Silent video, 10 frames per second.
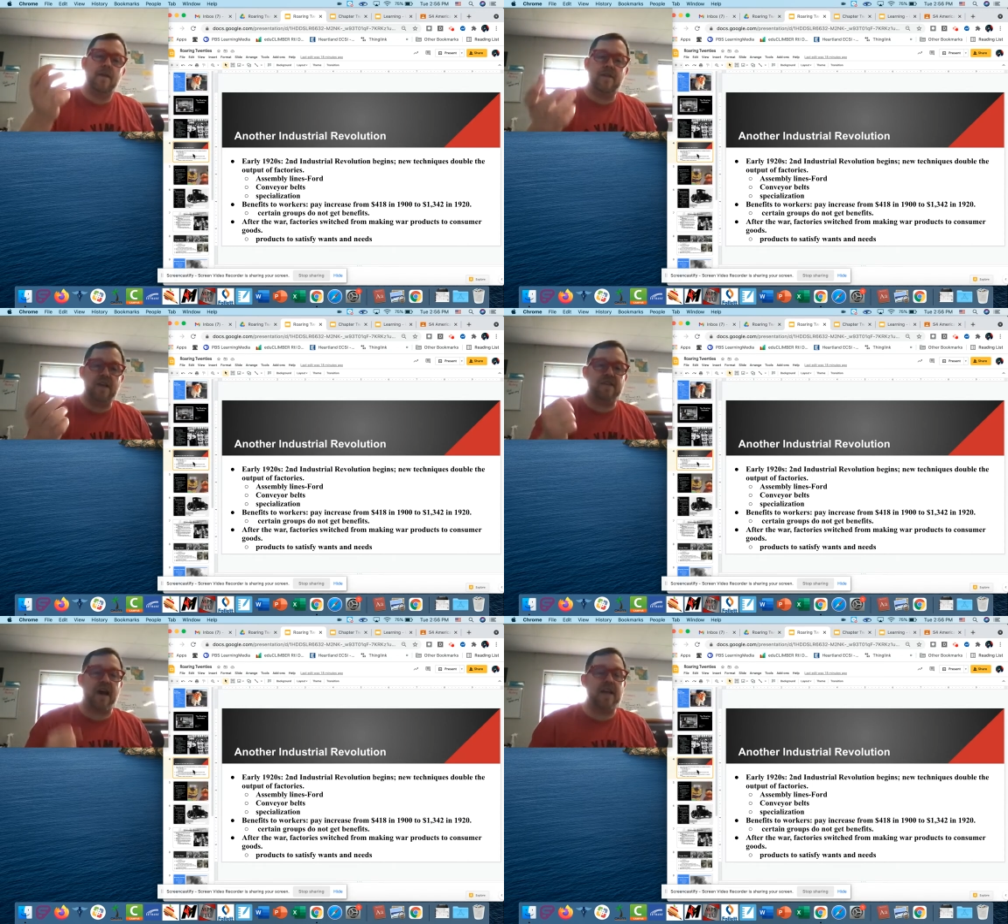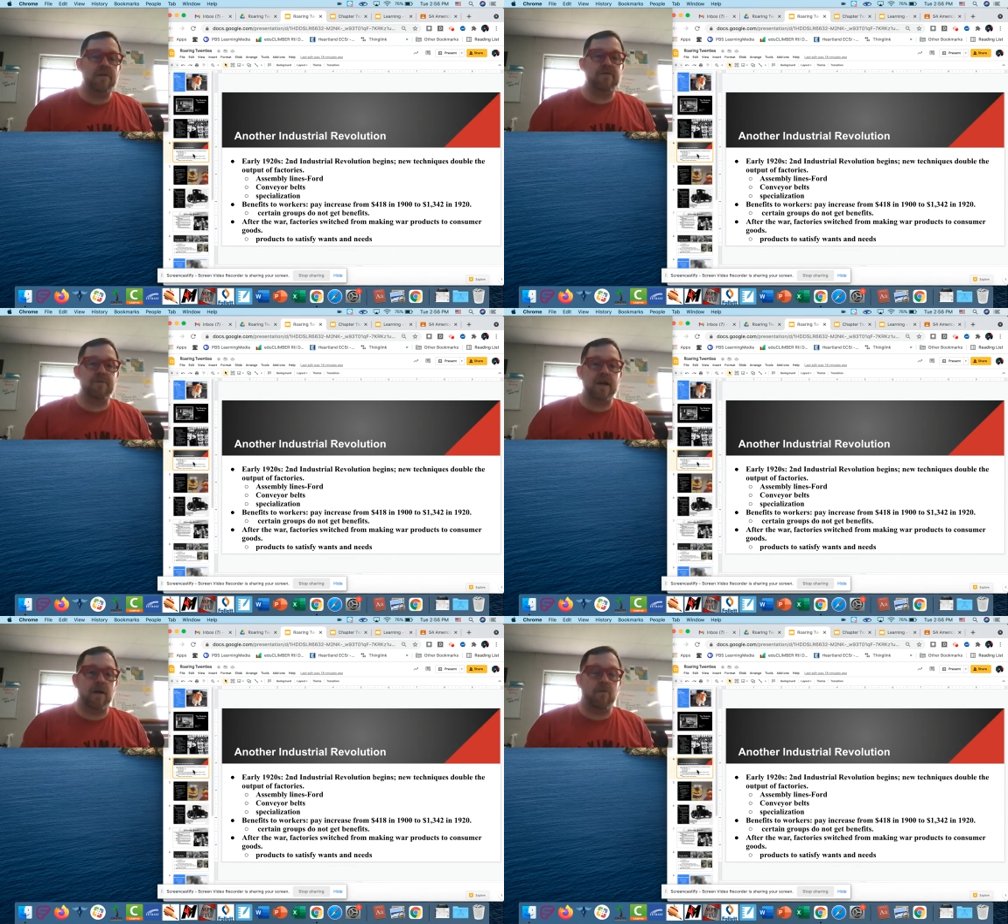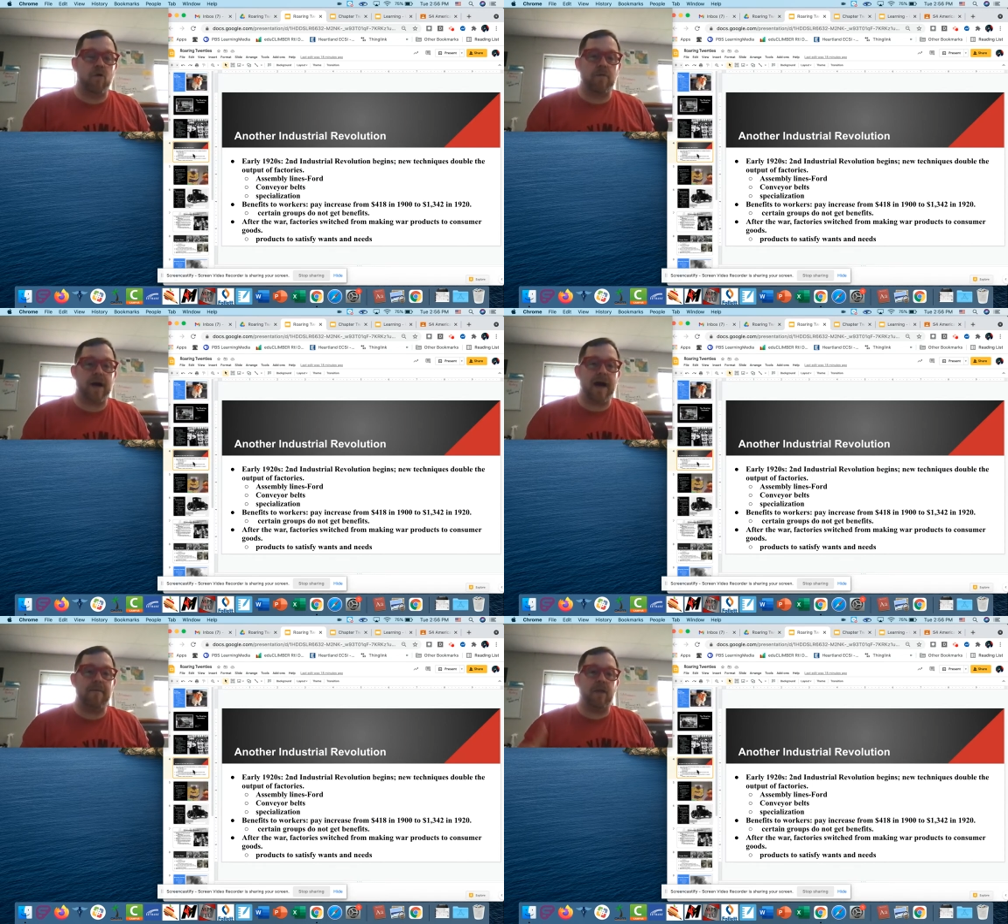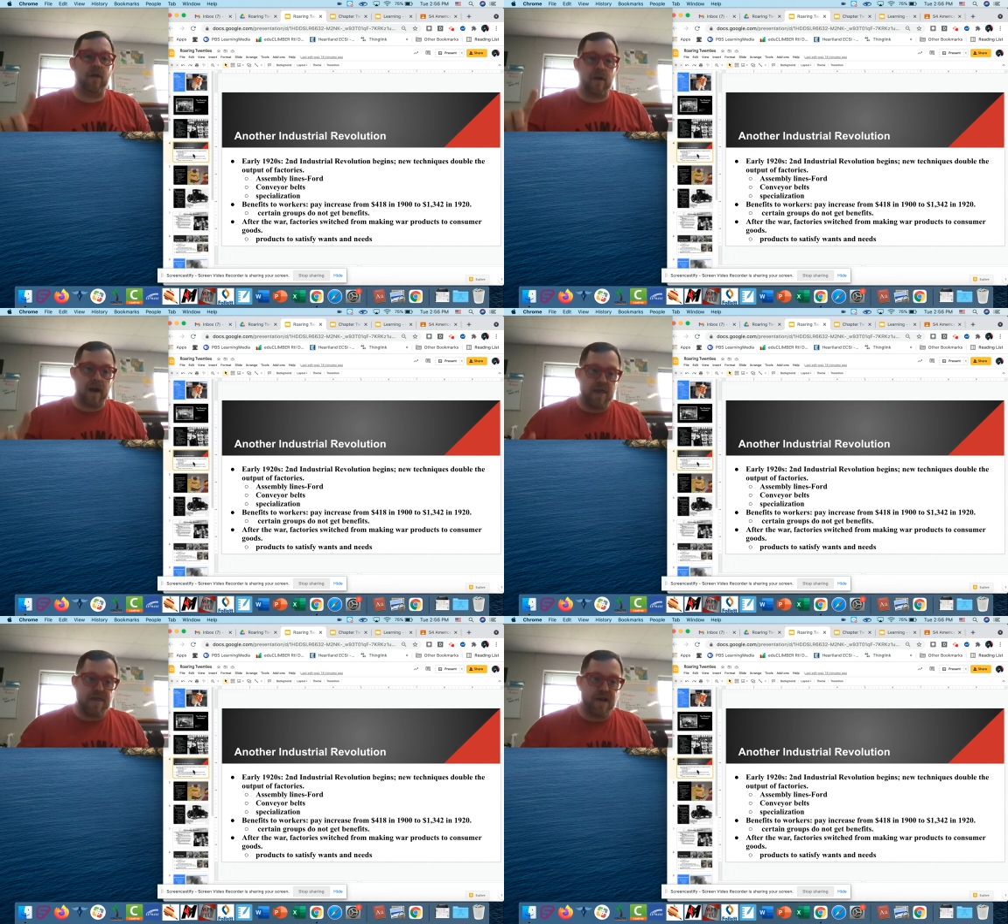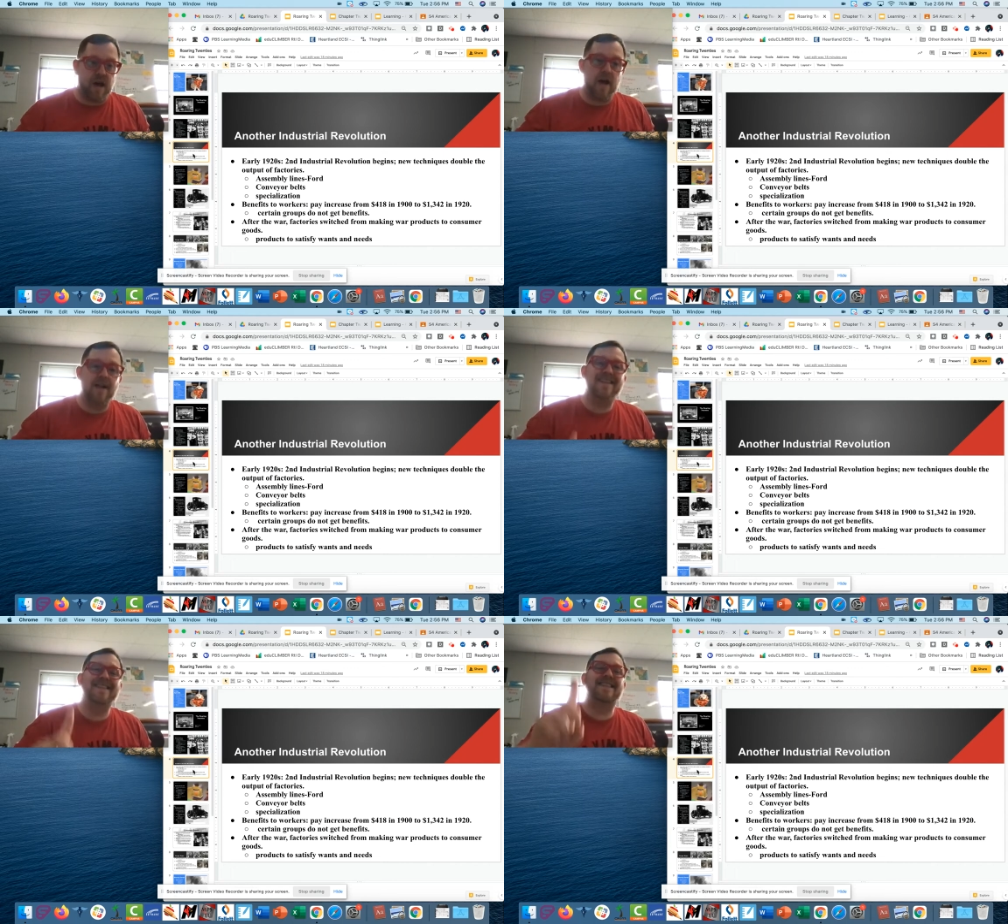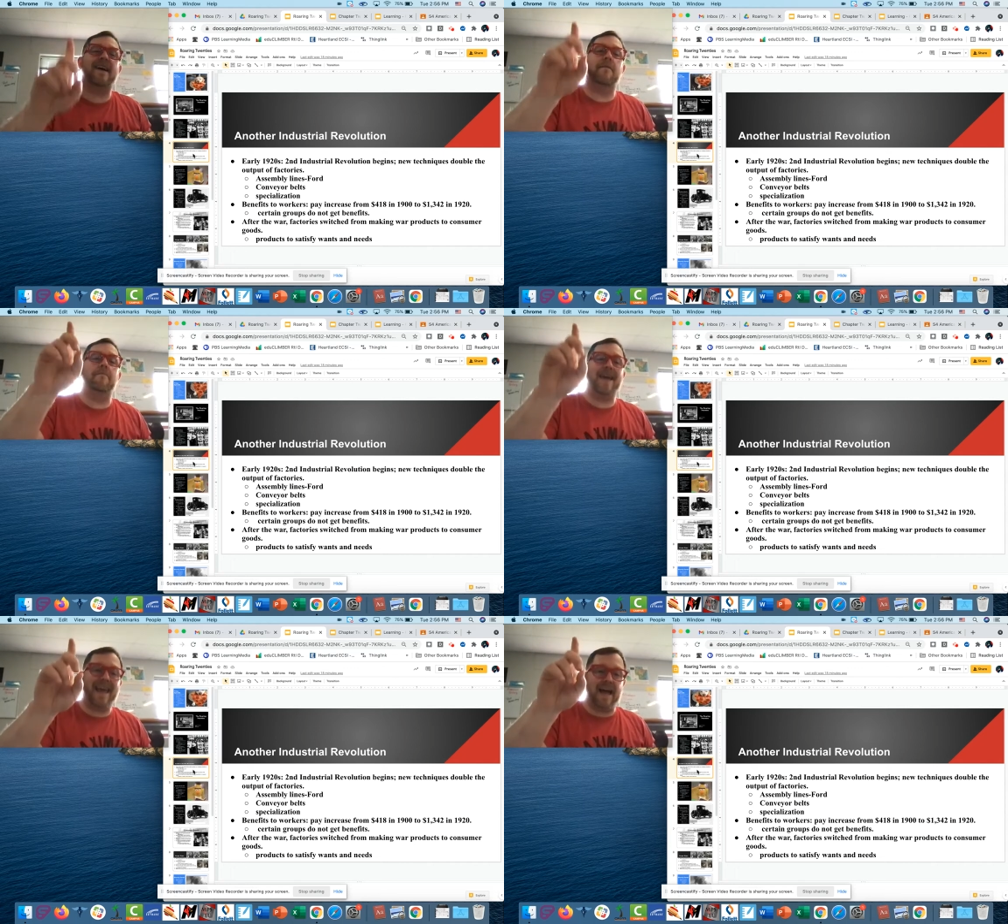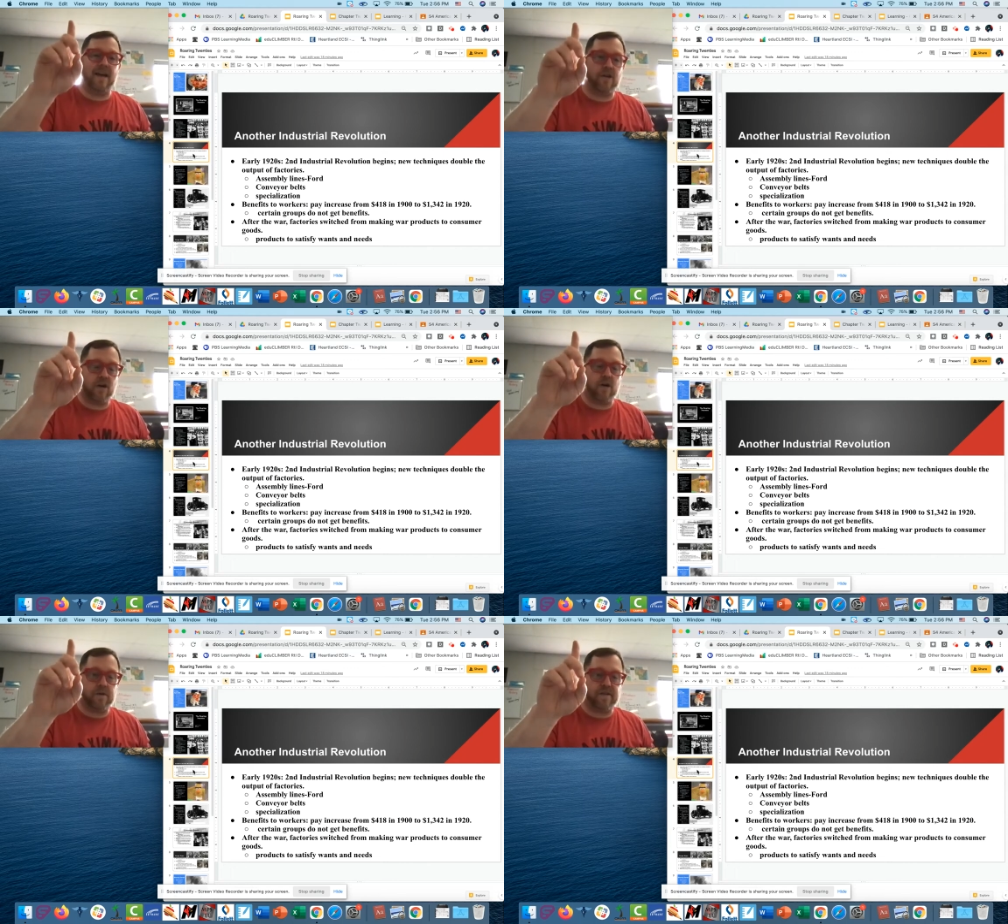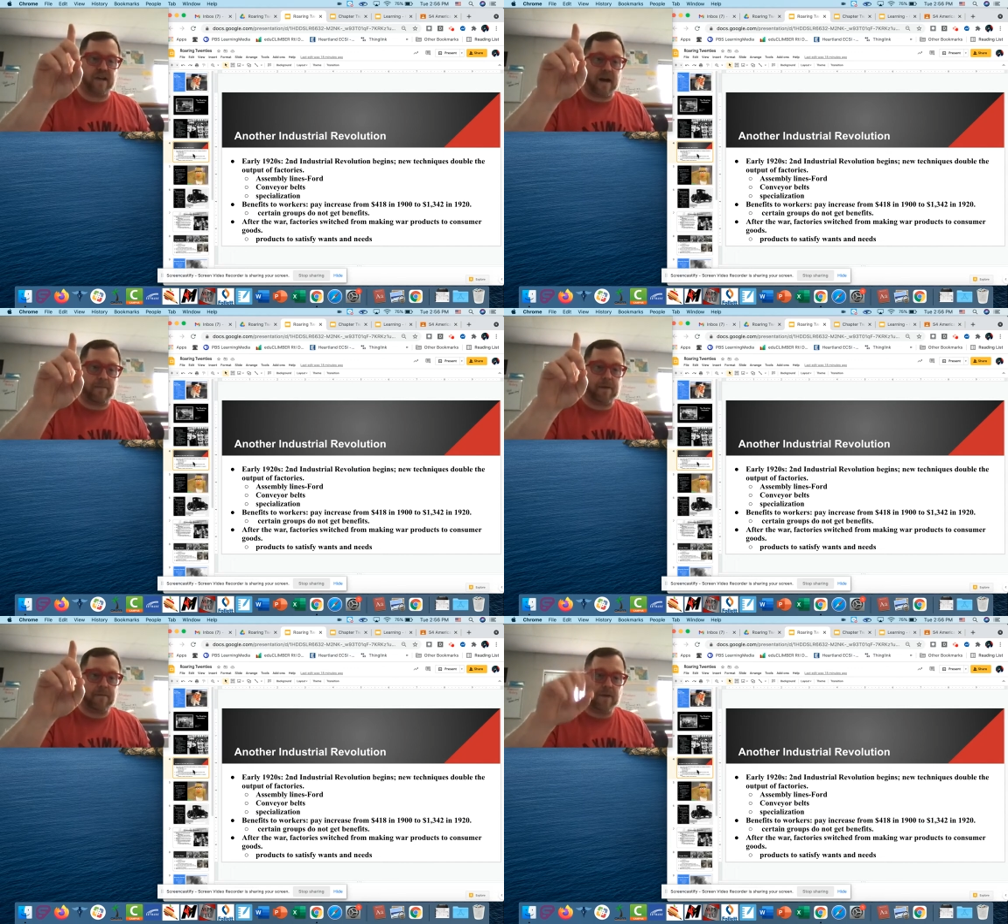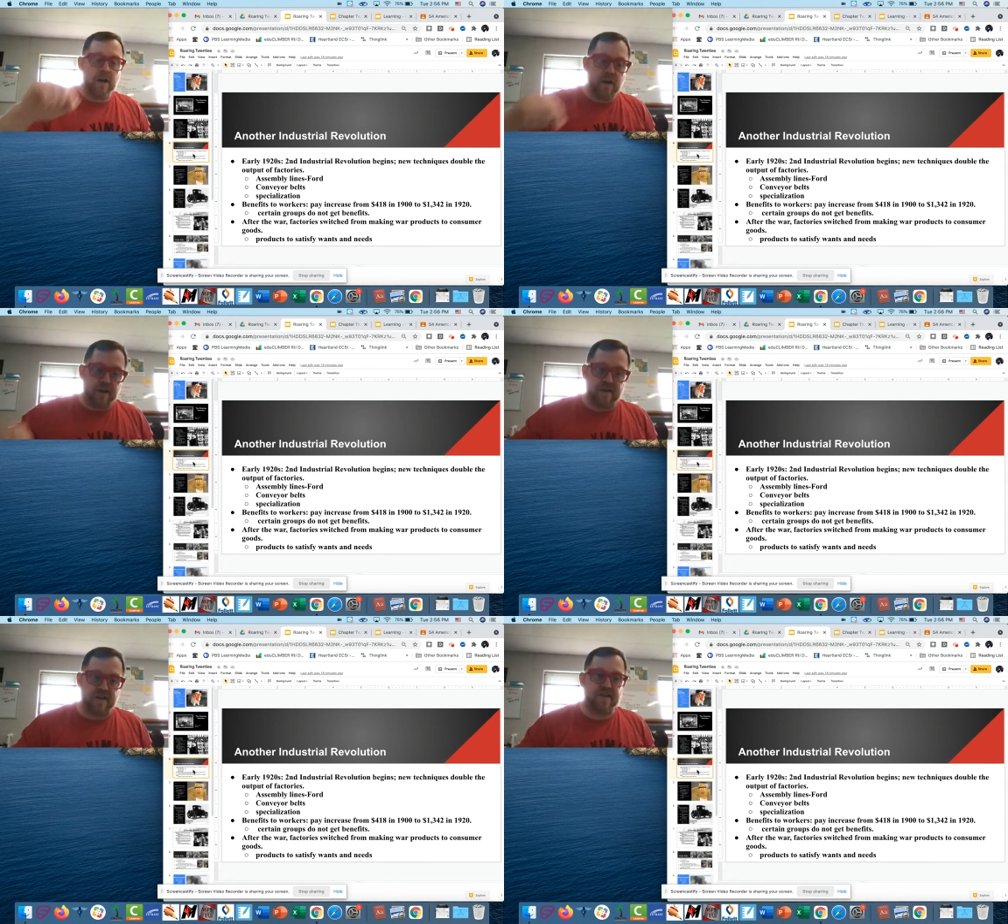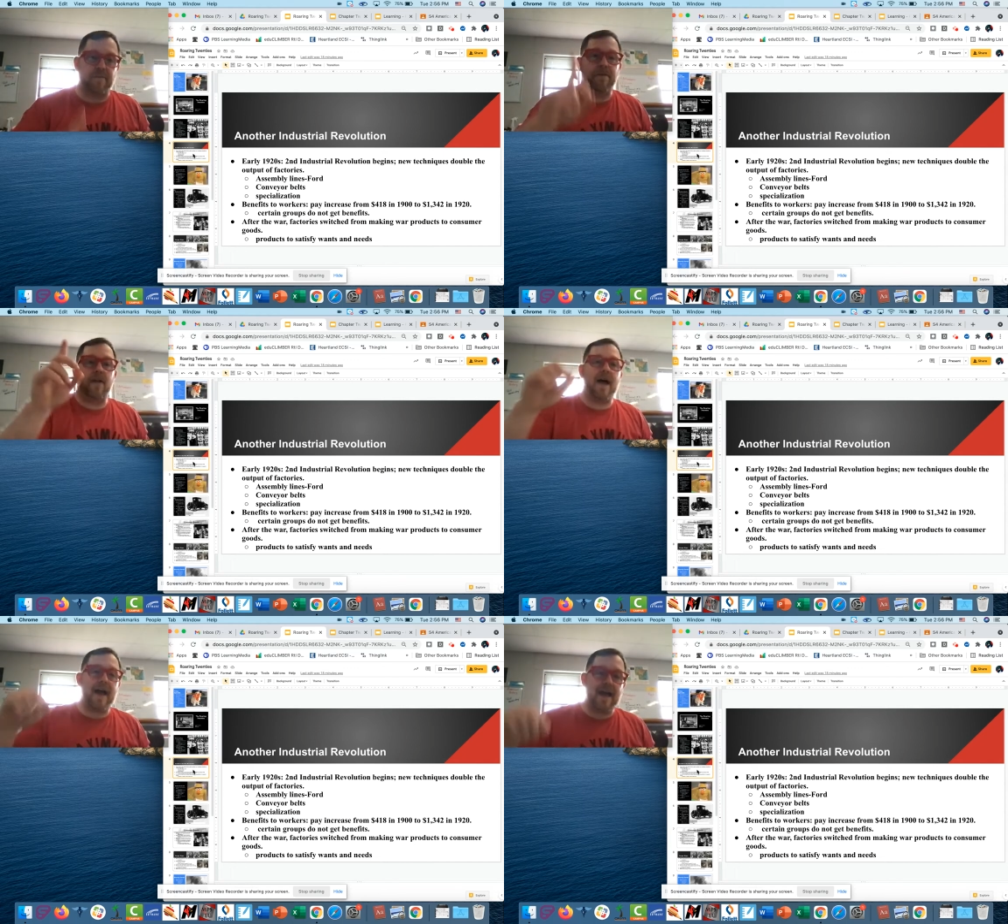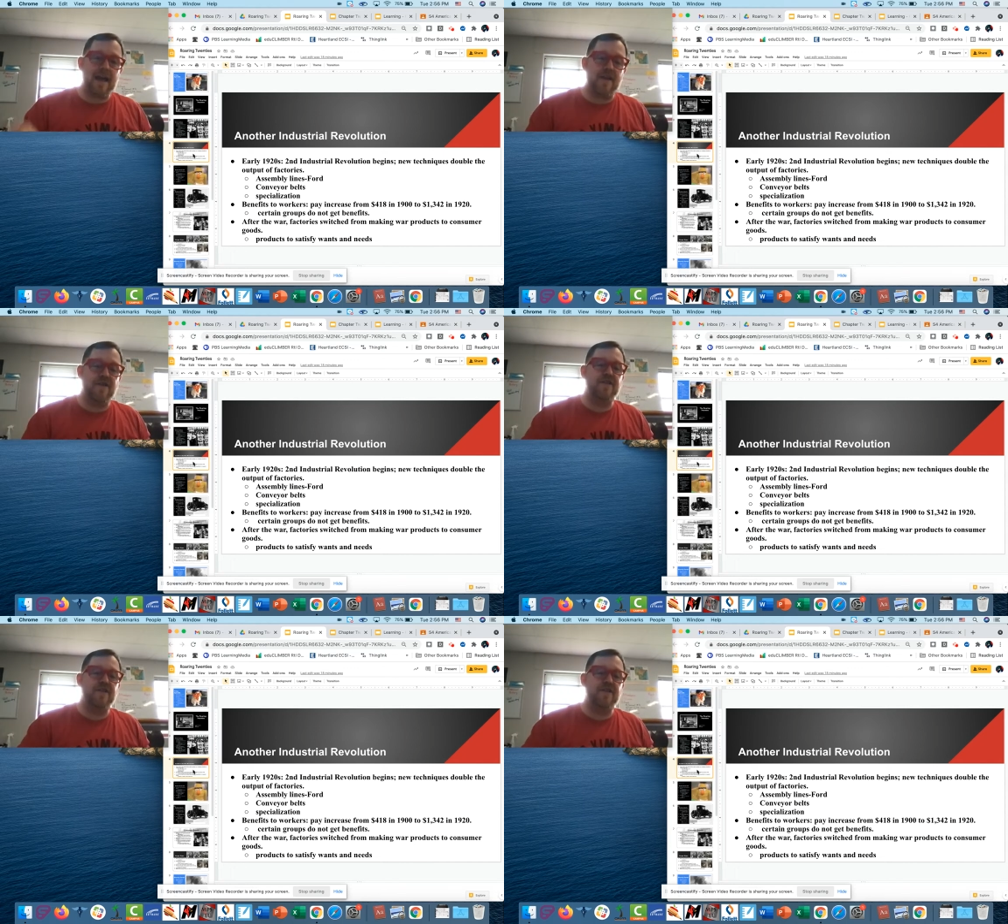these items become more popular and the demand goes up. So the supply and the